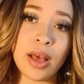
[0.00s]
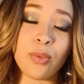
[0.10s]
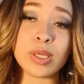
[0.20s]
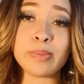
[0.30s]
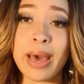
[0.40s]

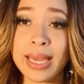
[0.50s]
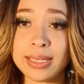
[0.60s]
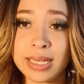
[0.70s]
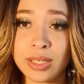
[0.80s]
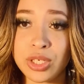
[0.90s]
was my
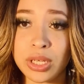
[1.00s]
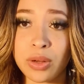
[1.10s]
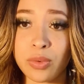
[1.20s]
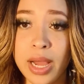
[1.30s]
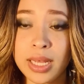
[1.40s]
intention
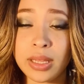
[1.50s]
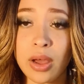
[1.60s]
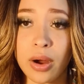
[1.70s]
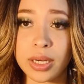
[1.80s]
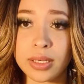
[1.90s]
in writing the
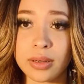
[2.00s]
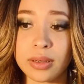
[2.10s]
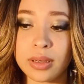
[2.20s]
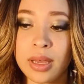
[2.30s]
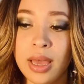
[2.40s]

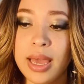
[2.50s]
article.